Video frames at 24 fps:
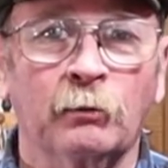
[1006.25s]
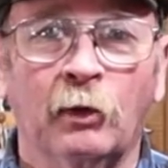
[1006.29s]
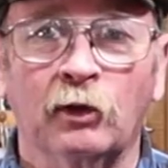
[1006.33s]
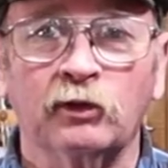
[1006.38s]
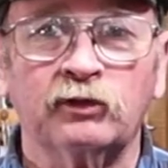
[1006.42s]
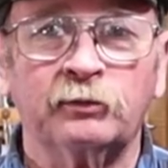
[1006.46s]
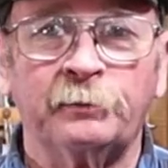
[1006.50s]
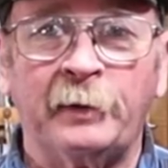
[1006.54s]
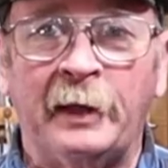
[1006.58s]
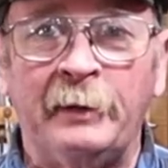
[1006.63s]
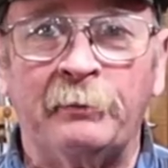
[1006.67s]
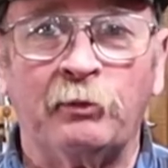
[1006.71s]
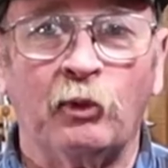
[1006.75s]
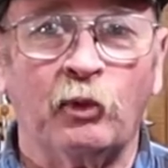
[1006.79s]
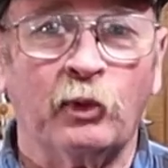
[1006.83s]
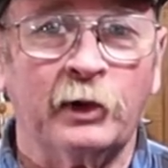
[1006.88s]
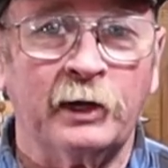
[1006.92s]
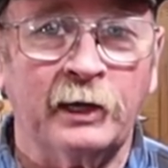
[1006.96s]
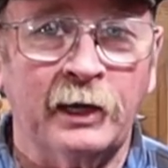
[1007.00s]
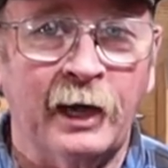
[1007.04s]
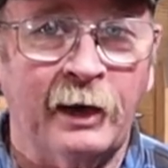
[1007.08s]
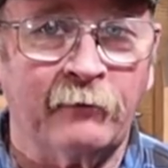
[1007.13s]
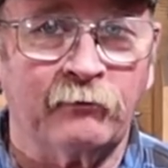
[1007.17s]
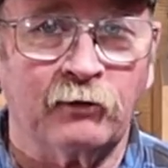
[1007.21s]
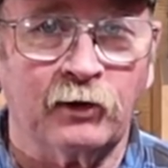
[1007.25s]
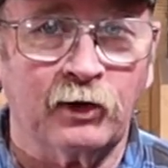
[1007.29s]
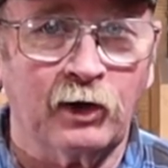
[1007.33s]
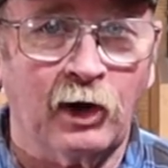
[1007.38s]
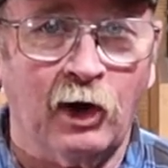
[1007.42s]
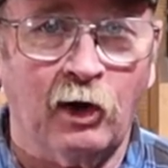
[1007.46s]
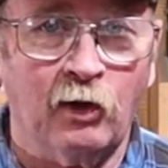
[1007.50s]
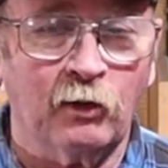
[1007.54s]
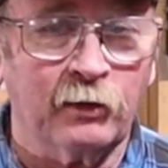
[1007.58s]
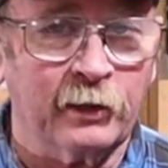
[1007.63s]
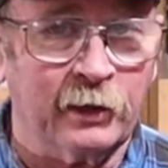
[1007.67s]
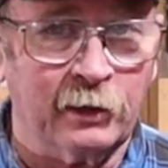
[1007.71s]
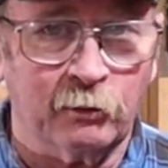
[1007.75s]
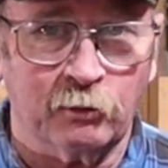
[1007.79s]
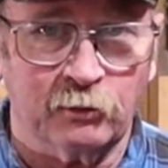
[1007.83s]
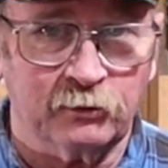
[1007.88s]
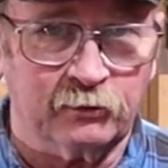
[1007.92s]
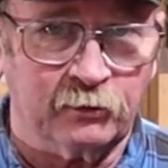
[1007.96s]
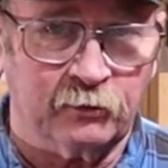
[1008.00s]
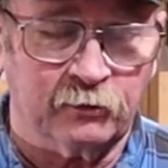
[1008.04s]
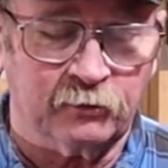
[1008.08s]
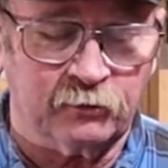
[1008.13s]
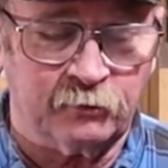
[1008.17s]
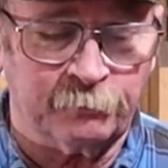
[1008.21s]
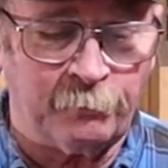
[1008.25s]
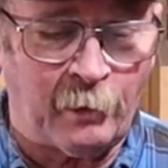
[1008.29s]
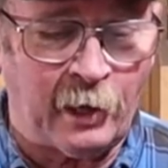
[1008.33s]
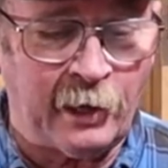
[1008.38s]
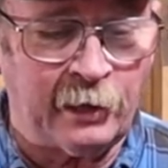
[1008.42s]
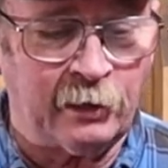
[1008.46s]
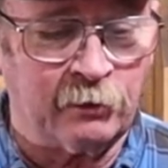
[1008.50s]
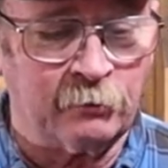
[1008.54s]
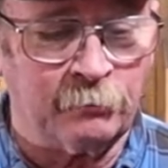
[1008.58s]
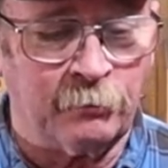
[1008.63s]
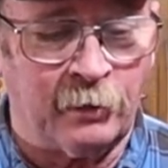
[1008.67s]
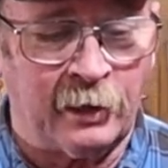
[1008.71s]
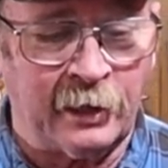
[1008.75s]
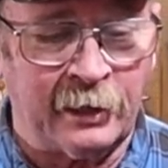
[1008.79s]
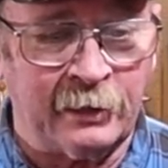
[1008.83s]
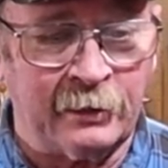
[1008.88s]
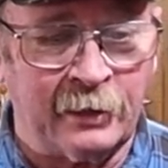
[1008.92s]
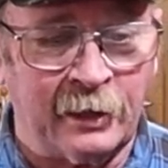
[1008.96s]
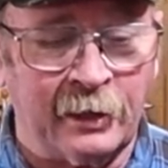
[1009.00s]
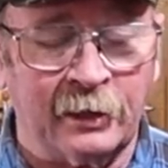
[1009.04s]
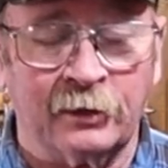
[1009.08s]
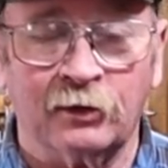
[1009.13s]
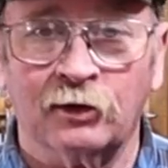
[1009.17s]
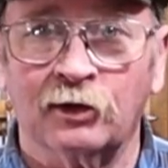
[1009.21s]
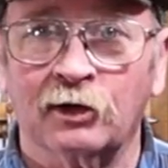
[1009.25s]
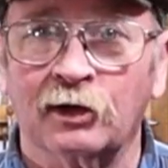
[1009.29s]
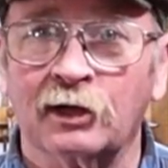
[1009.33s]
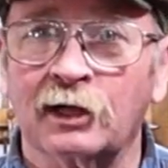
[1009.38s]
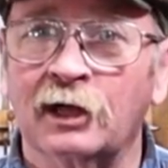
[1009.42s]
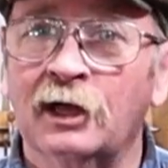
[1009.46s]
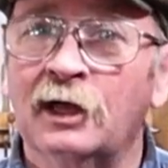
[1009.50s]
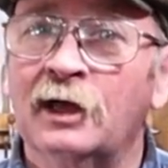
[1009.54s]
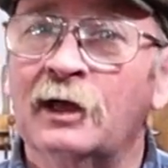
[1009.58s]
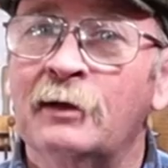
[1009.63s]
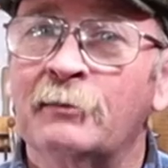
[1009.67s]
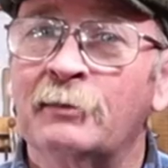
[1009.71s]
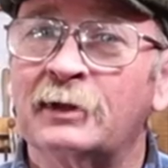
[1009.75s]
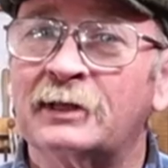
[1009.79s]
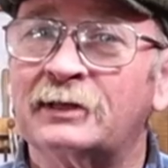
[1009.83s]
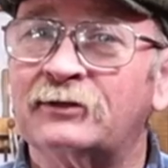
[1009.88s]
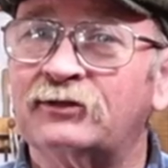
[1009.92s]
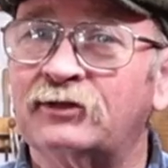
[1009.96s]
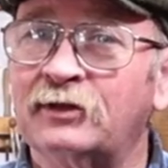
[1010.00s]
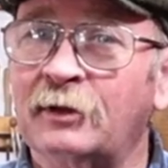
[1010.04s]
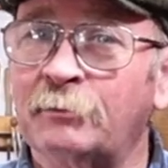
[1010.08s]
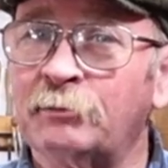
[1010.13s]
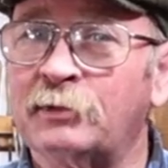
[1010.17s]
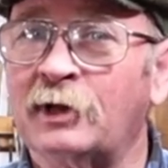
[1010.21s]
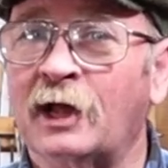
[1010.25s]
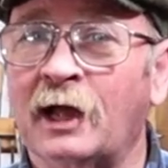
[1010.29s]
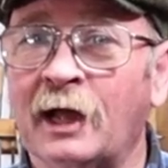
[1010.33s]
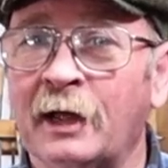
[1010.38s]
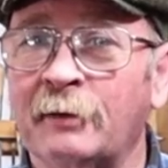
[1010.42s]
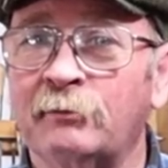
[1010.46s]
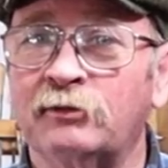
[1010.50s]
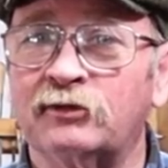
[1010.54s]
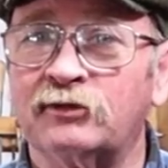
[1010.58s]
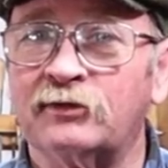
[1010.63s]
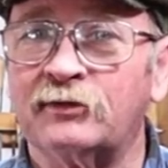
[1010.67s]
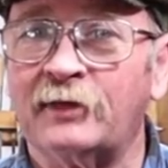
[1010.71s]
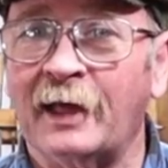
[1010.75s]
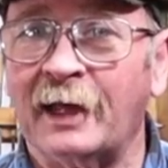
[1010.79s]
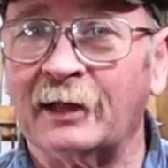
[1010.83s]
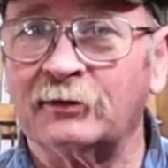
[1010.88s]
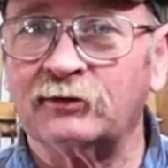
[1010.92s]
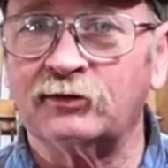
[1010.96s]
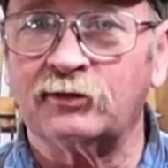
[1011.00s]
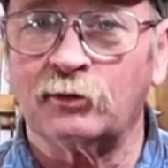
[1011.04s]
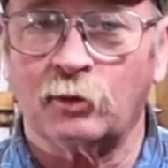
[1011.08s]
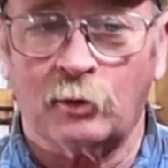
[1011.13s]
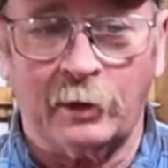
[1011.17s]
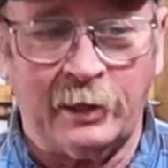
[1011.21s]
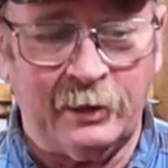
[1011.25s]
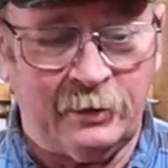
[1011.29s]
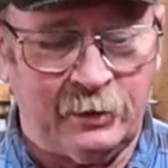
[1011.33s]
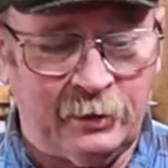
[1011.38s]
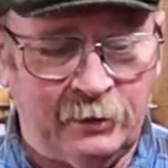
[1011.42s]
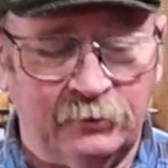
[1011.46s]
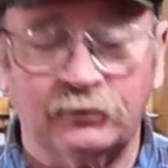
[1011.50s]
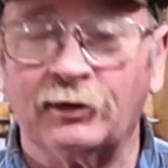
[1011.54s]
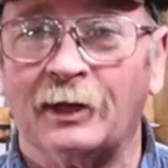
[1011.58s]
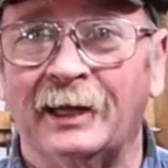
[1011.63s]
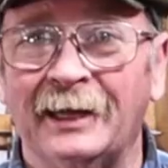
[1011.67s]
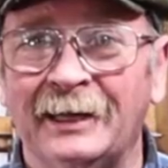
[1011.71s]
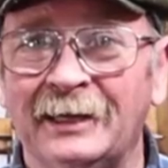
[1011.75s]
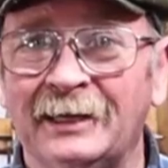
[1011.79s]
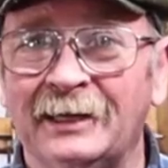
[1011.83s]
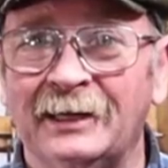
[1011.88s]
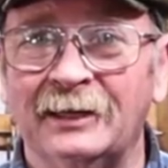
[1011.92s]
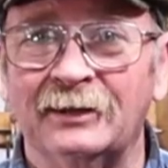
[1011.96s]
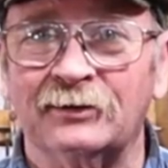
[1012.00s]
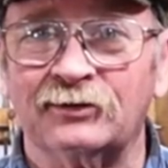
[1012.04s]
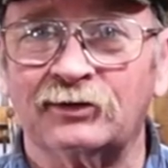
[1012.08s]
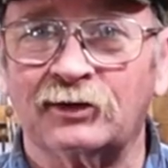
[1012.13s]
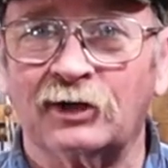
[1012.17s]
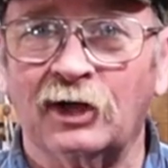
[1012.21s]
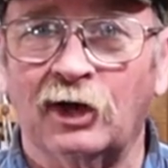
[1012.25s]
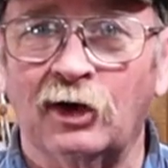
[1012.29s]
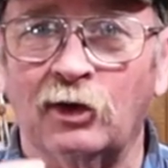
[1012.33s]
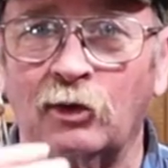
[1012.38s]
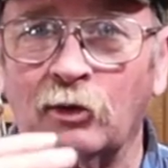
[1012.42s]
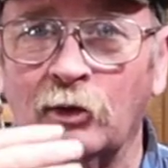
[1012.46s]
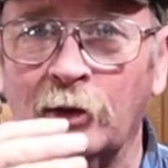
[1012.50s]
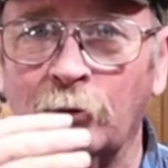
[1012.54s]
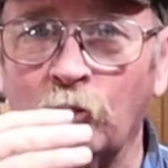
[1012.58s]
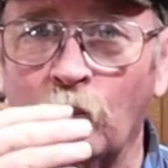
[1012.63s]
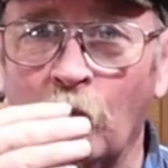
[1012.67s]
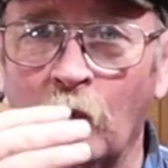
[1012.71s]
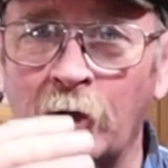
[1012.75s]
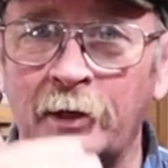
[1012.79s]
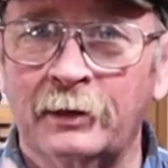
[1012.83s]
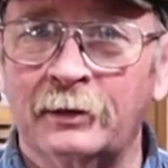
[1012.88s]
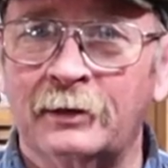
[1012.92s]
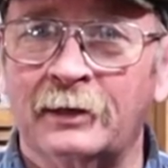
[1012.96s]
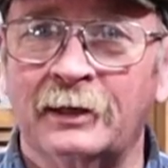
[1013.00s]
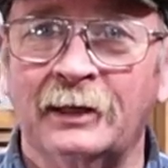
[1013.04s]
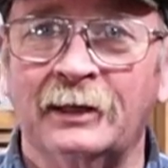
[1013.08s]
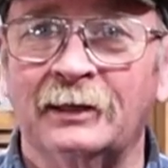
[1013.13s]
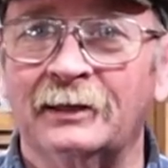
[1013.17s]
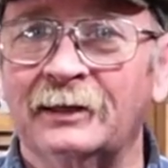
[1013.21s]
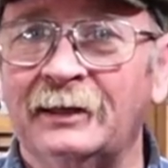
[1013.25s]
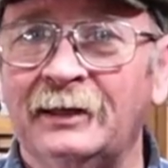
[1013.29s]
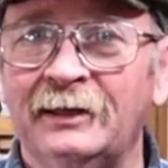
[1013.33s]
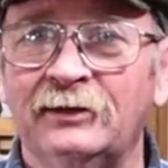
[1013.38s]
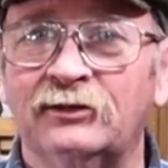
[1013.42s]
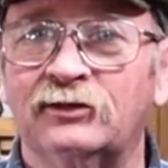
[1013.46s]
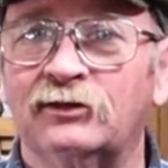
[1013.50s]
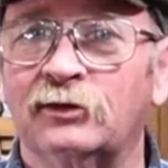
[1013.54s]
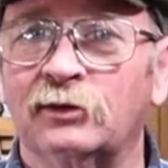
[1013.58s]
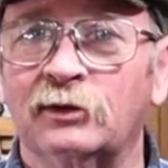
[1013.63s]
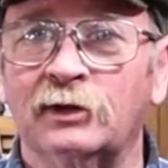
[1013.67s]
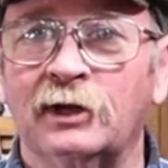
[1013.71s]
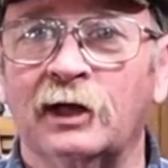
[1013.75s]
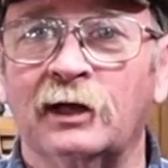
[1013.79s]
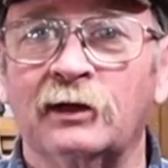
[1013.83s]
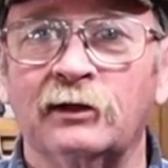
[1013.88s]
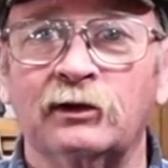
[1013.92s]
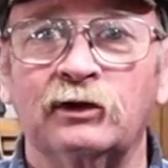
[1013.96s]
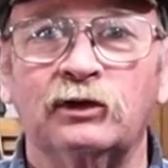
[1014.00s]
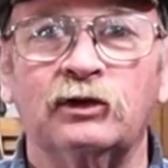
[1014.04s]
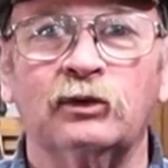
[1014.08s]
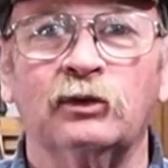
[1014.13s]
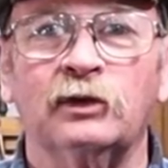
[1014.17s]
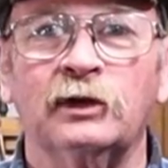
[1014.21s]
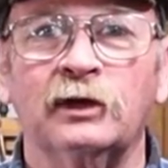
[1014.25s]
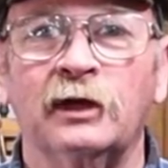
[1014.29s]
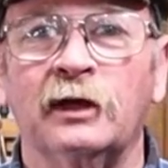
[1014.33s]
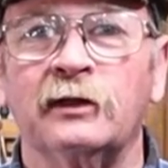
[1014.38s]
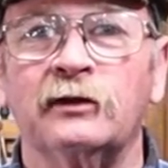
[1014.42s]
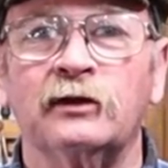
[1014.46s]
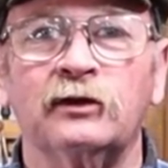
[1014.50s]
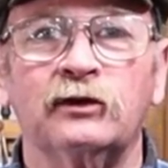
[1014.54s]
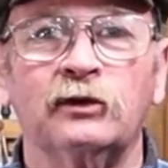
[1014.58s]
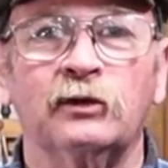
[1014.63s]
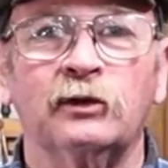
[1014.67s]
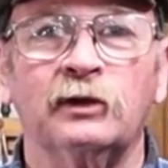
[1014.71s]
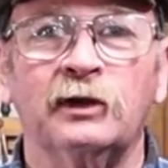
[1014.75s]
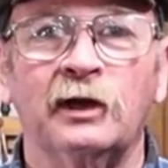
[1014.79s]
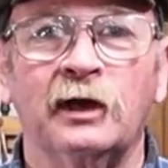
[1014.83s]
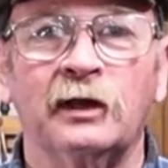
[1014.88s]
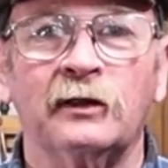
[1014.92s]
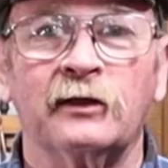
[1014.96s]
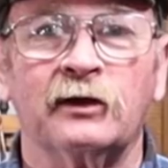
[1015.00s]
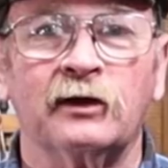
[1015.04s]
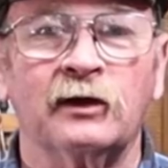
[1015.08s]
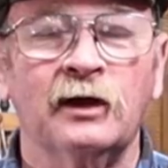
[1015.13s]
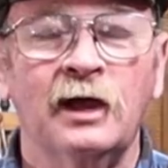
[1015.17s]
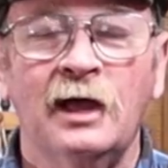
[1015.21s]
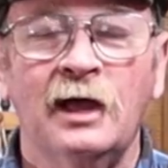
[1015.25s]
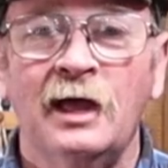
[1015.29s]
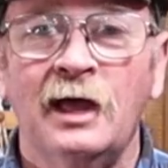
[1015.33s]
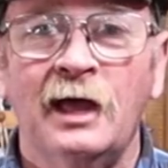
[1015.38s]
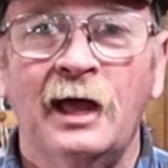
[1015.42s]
Most people would never know that it was inspired by that hook, but sometimes that's the way these ideas go that one thing leads to another, to another, to another,